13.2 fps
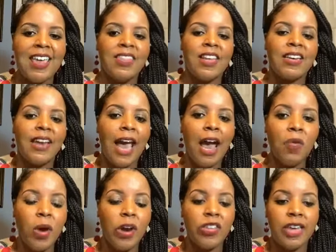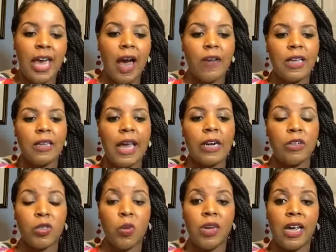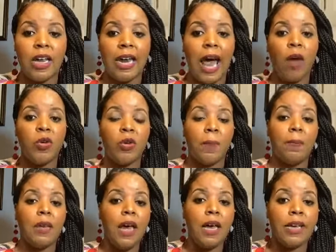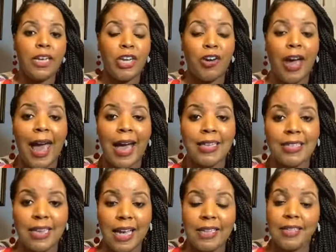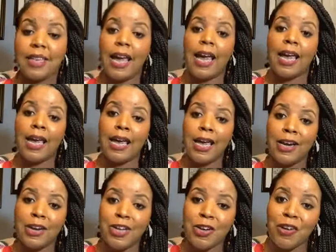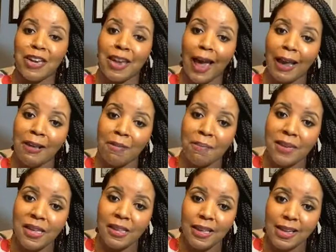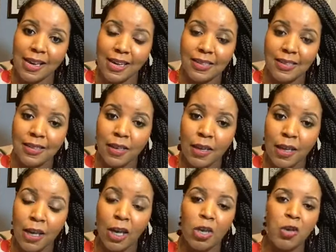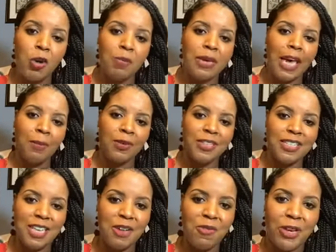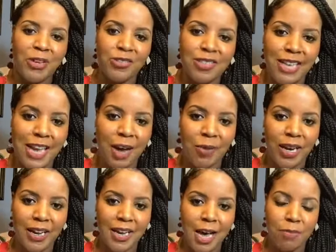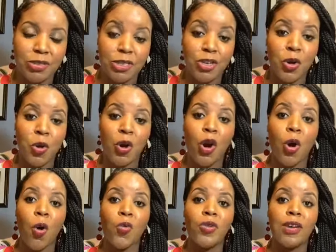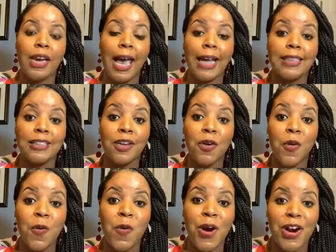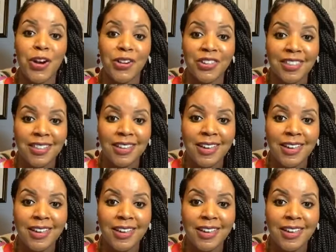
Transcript: The net worth calculator is going to allow you to plug in your assets and your liabilities, and you'll be able to see where you stand when it comes to your own net worth.